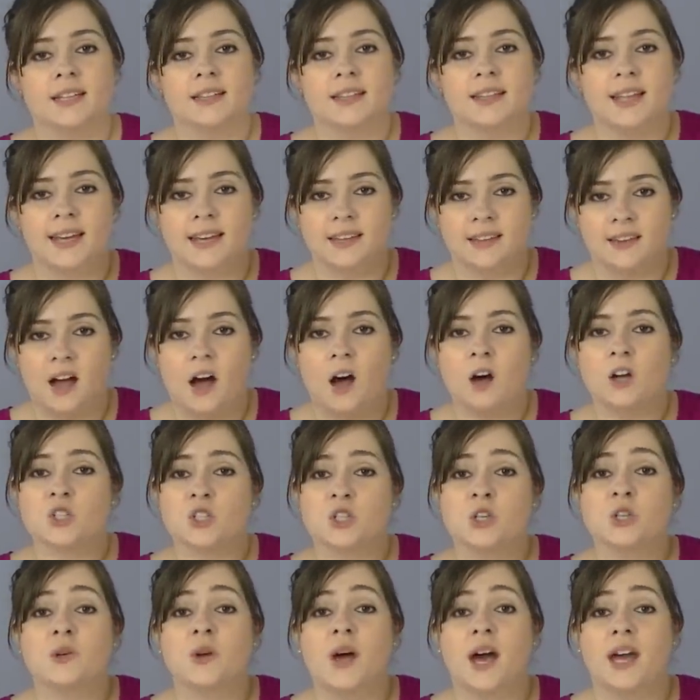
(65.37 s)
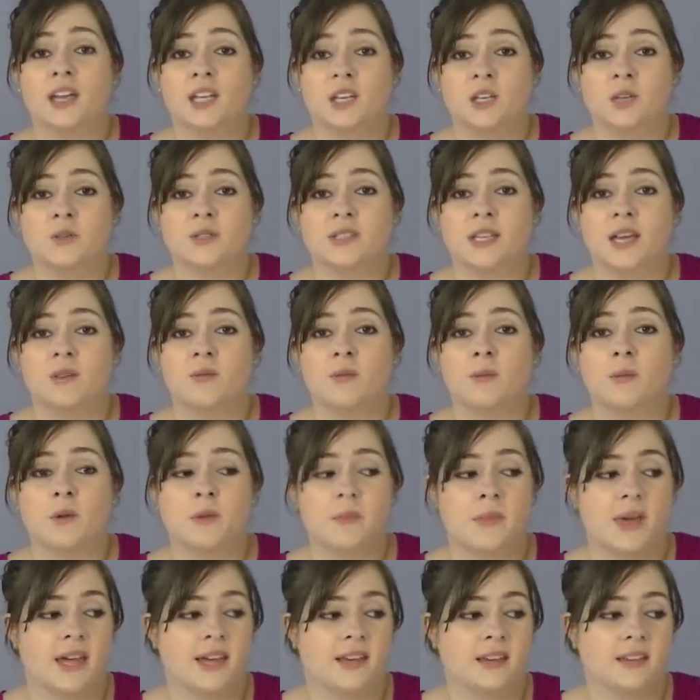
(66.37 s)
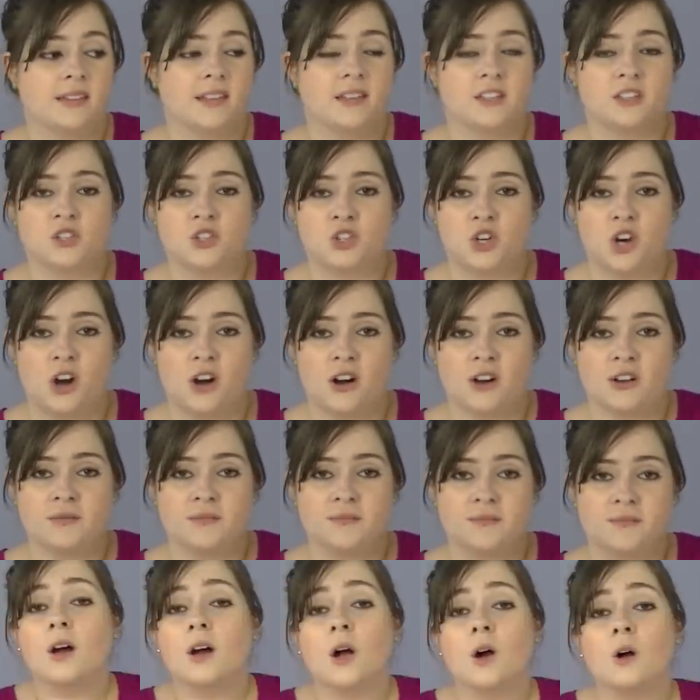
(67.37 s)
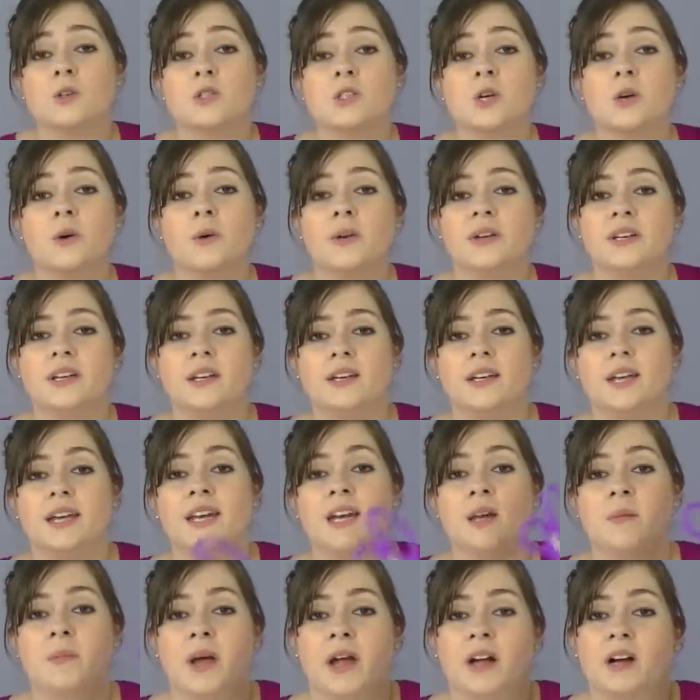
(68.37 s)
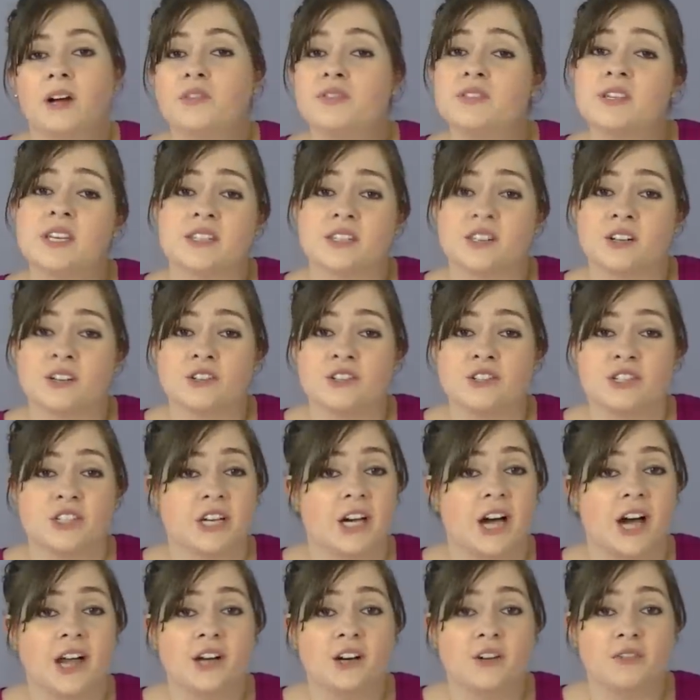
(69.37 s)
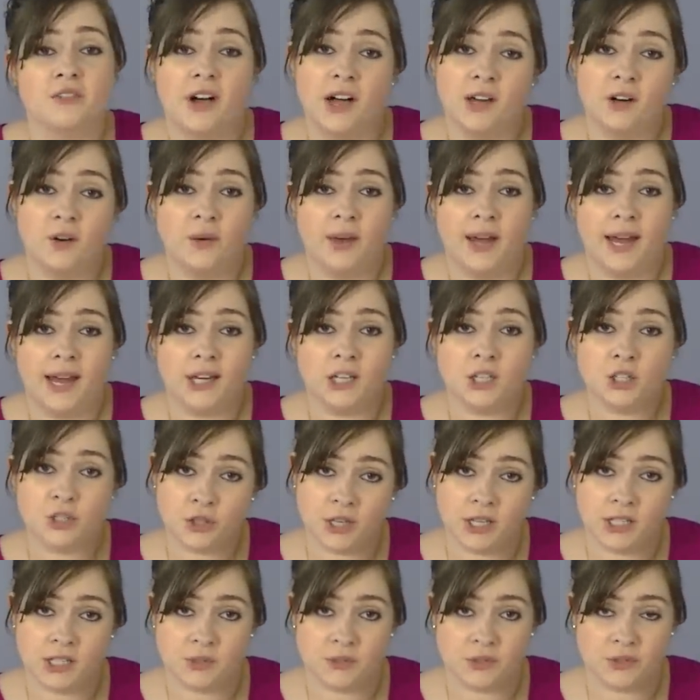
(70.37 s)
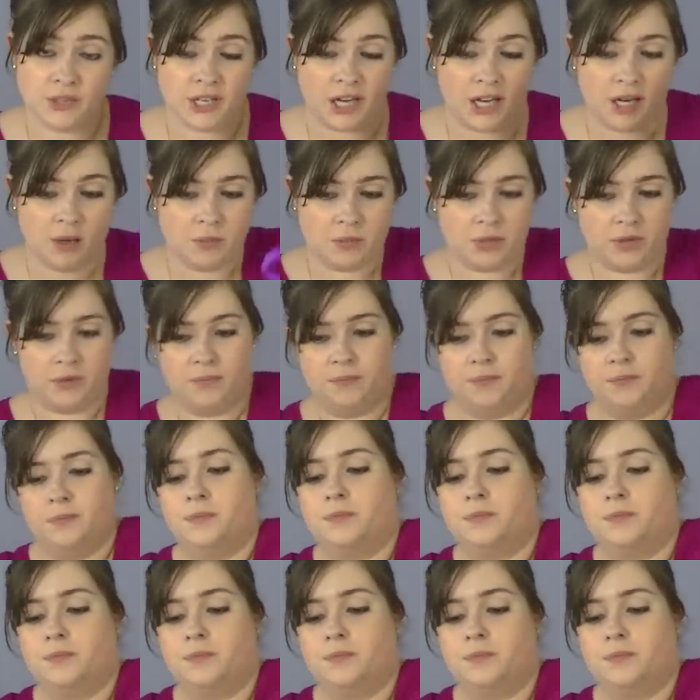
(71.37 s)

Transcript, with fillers: Like, I'll show you how to use it when we make this jar. You're also going to need a pair of scissors to cut your vinyl and your transfer tape.